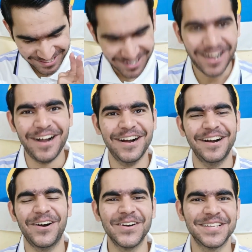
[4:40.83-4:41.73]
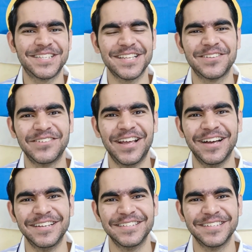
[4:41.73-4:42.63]
Osasuna.
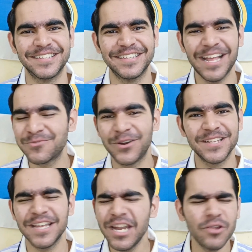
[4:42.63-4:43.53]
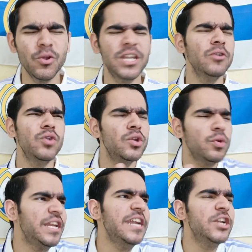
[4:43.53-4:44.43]
That's what it is. It
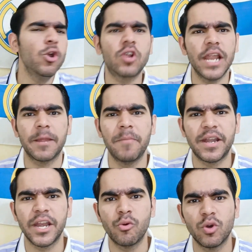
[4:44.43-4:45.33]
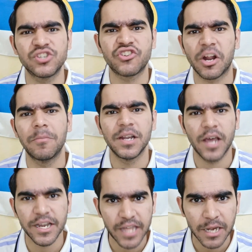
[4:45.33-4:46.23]
didn't look like Madrid was troubled
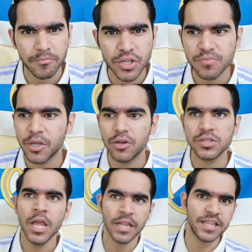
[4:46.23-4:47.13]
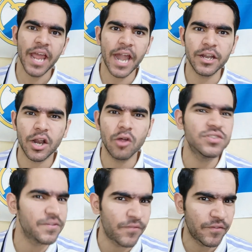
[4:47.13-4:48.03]
that much because they had around
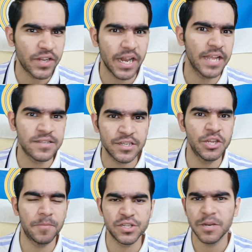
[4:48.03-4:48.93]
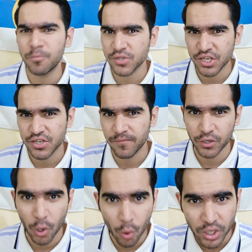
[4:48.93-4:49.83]
59-60% possession for
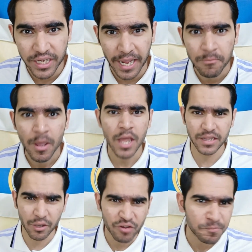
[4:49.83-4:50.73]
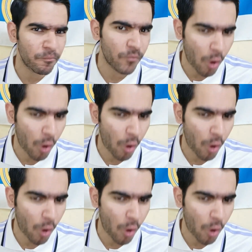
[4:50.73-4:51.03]
the whole time. They were